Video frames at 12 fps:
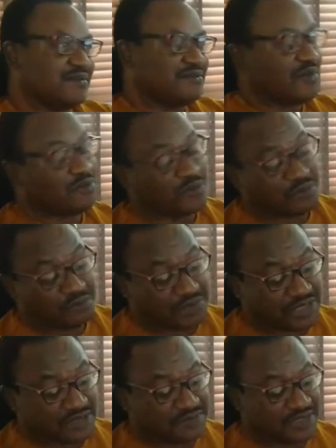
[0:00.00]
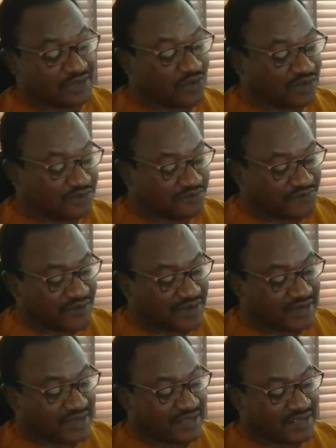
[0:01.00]
what we will be calling for,
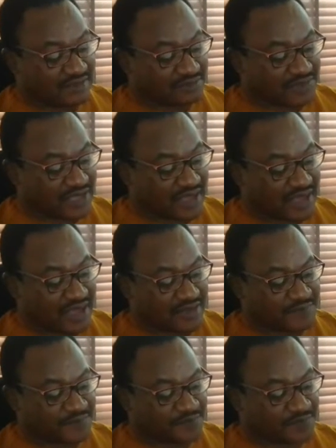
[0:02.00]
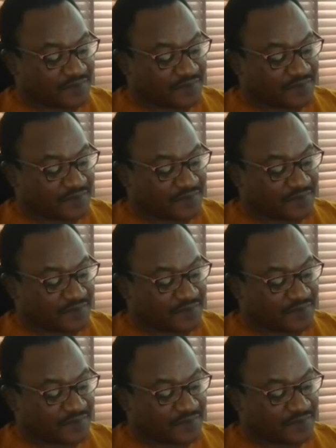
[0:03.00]
and we are